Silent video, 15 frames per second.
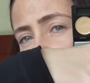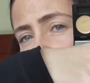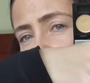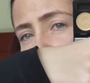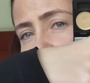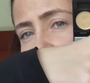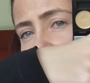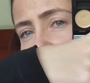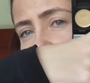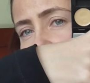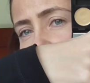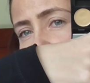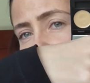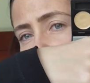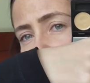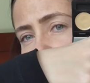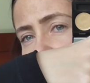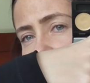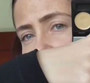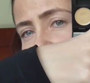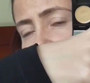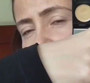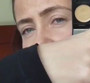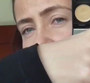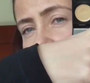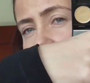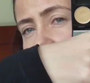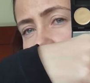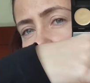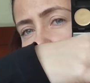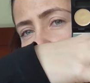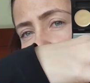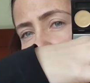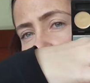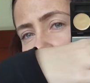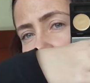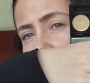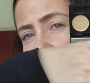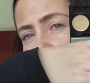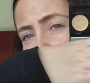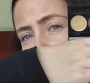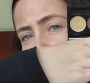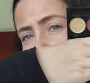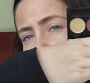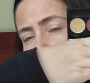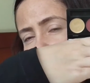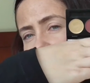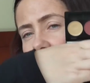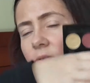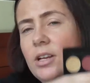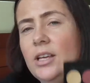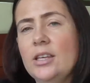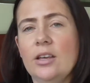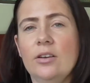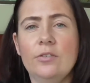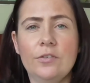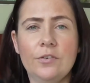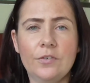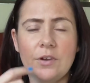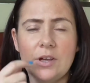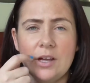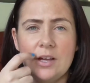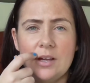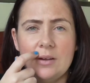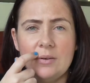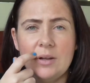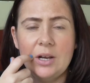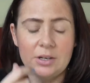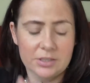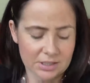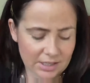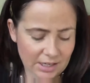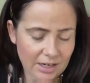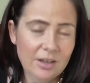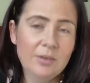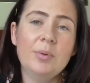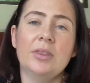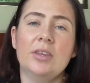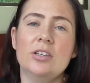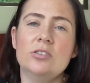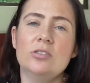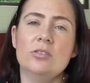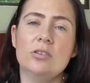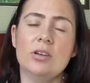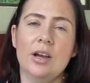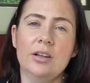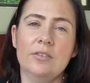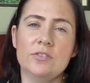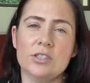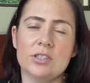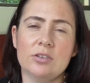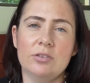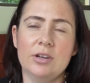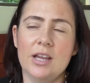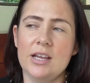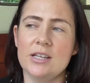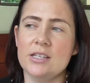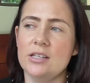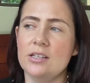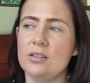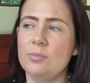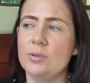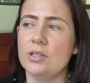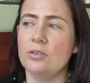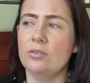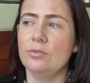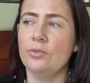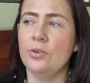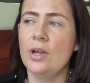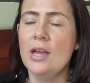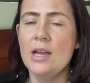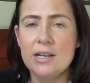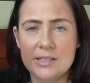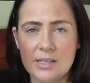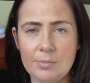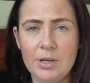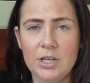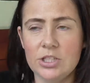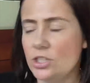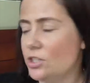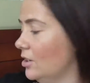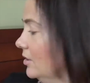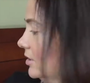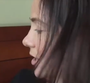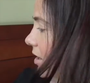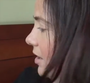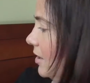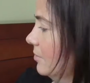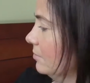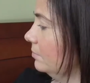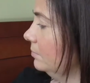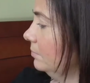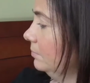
I use these two colours instead, which they don't really give a lot of colour, but they do kind of just create a little bit of dimension on the eye.